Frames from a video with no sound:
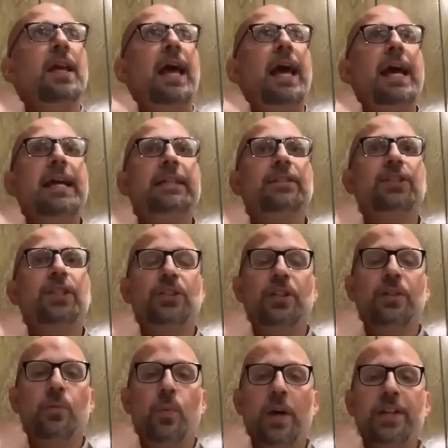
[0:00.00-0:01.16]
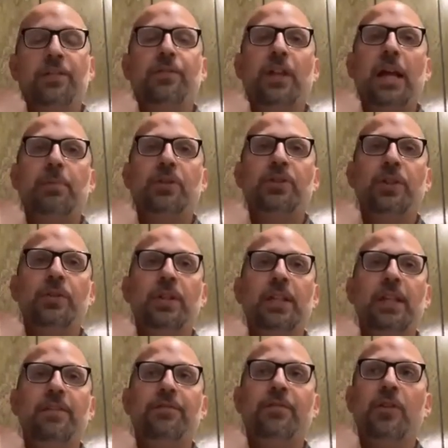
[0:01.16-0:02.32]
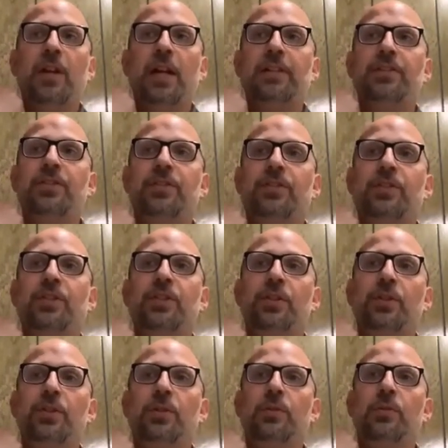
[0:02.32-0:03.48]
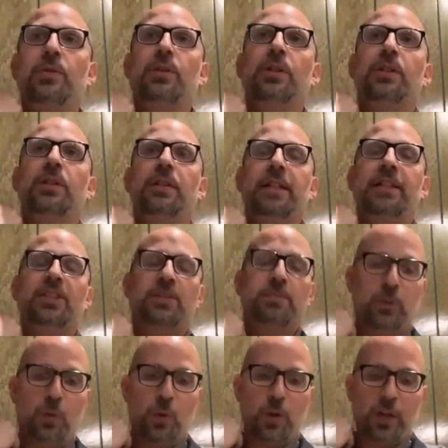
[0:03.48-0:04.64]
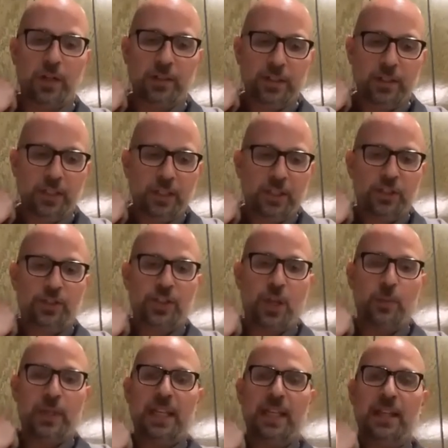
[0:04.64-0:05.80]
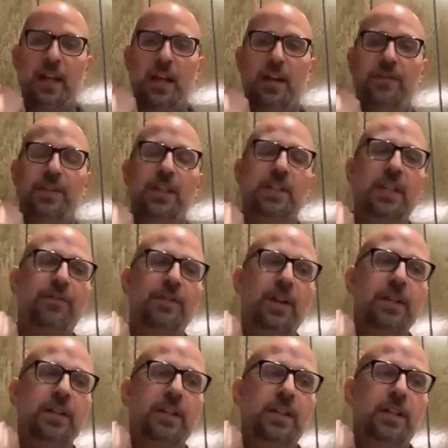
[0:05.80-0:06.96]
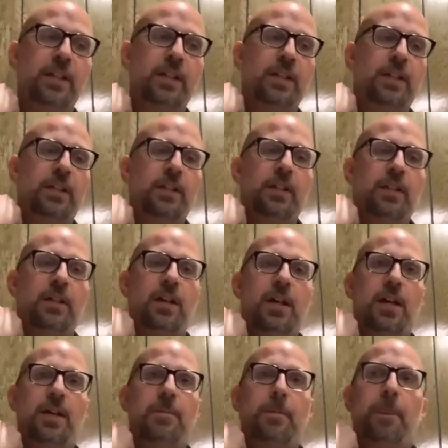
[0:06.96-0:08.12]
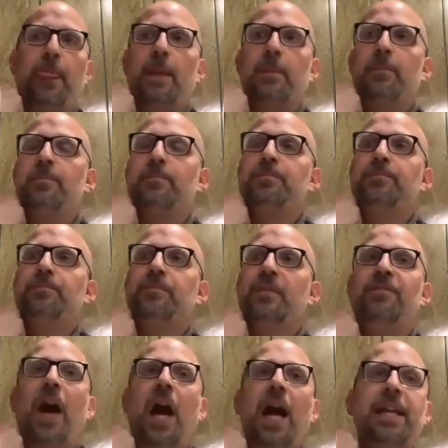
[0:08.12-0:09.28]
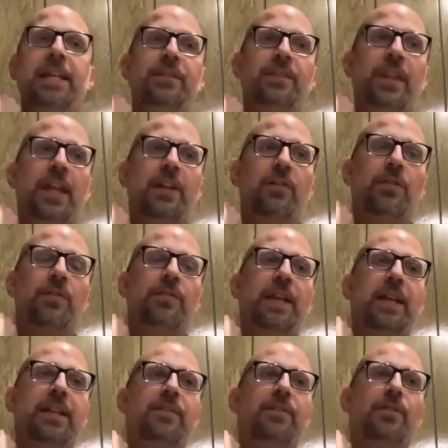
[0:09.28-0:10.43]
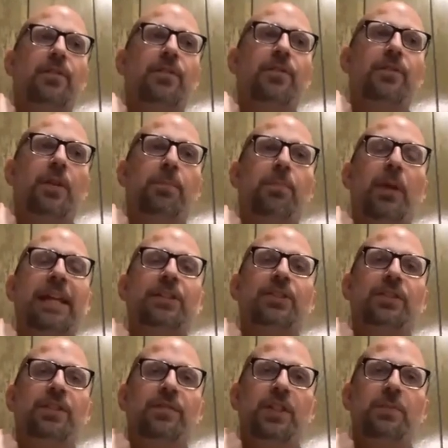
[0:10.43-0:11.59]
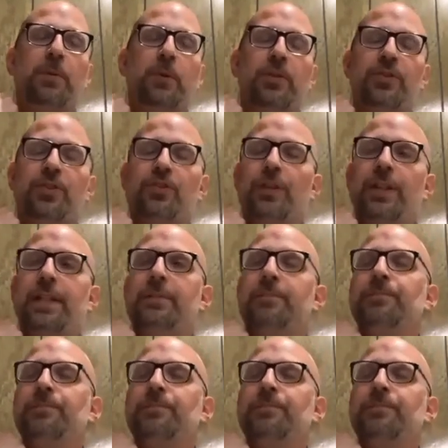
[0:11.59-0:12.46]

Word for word: and such a wonderful opportunity for us to explore so many of the different um, vines that are that are, are branches of this Buddhist tree.